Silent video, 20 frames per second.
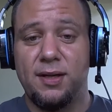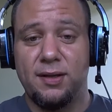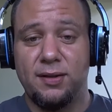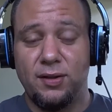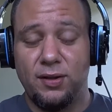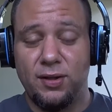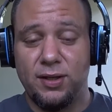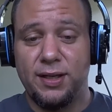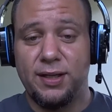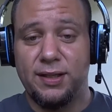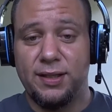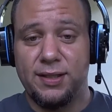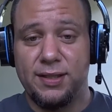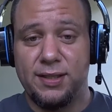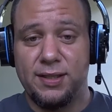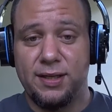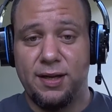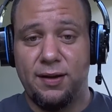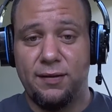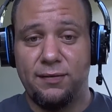me to look at
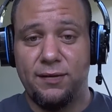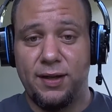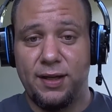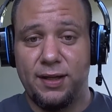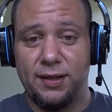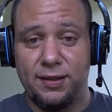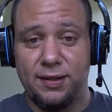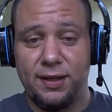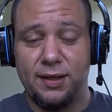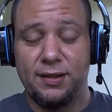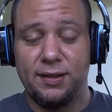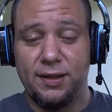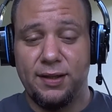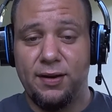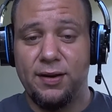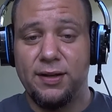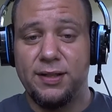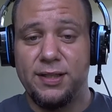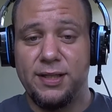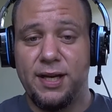this stuff that, that the
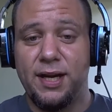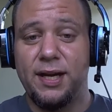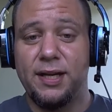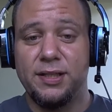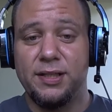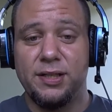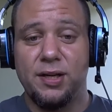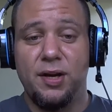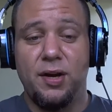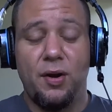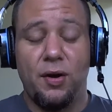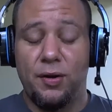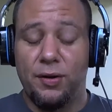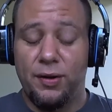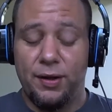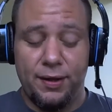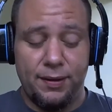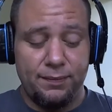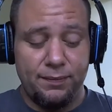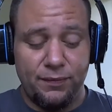RTH or
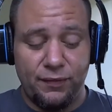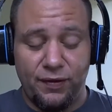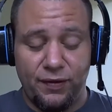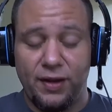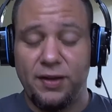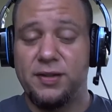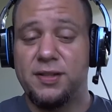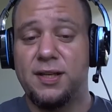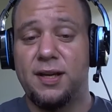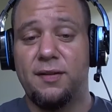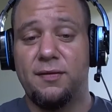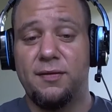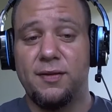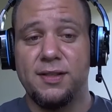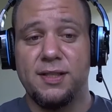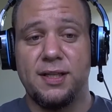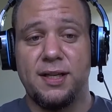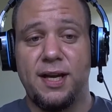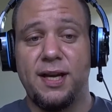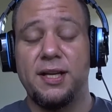the failsafe
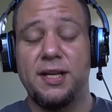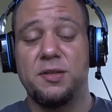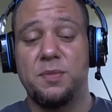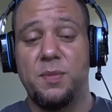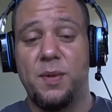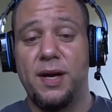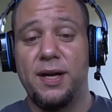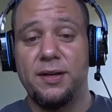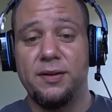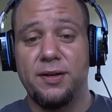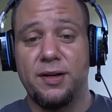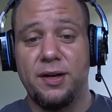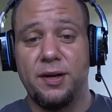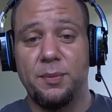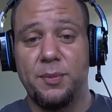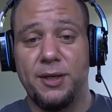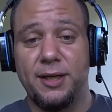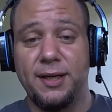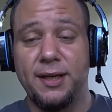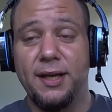was engaged by your
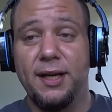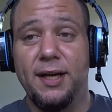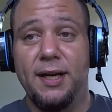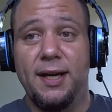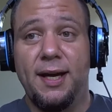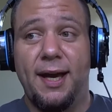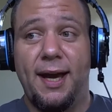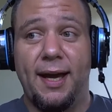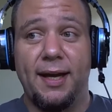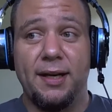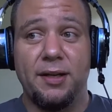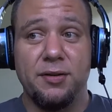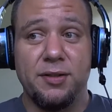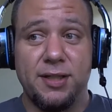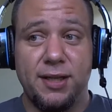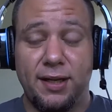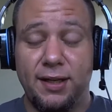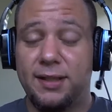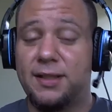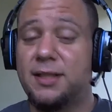company. And you're
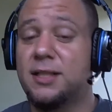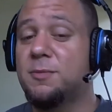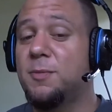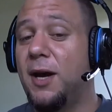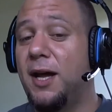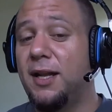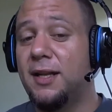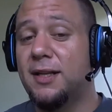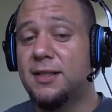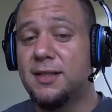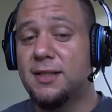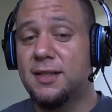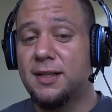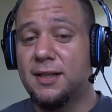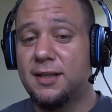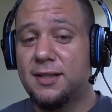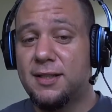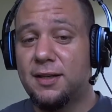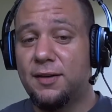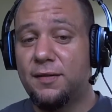telling these pilots
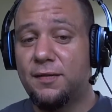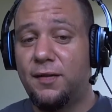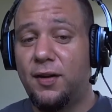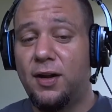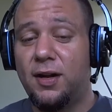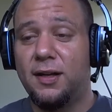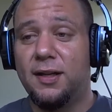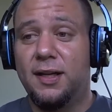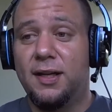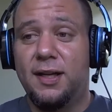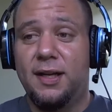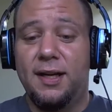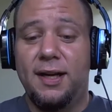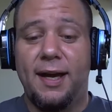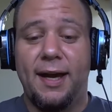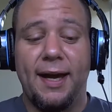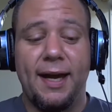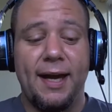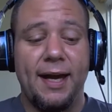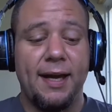that it's their fault.
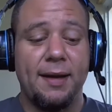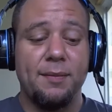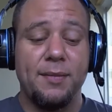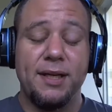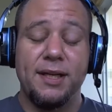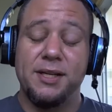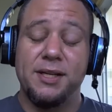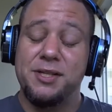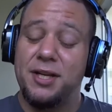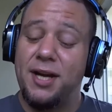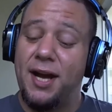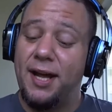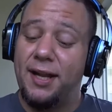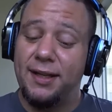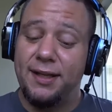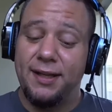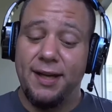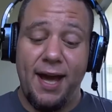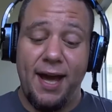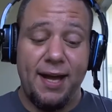And me and
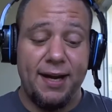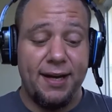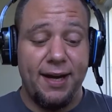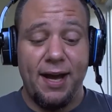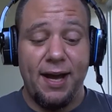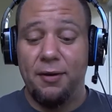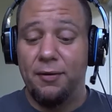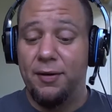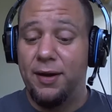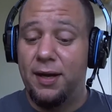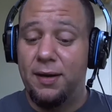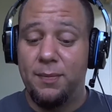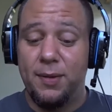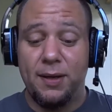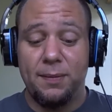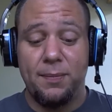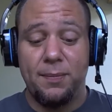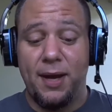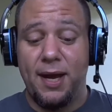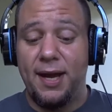Shelly had it out. We had a
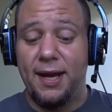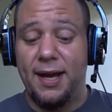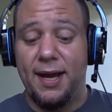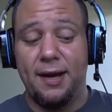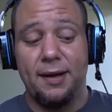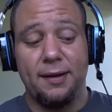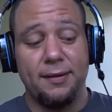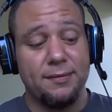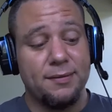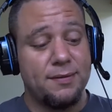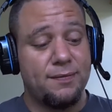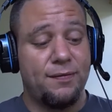big bang out.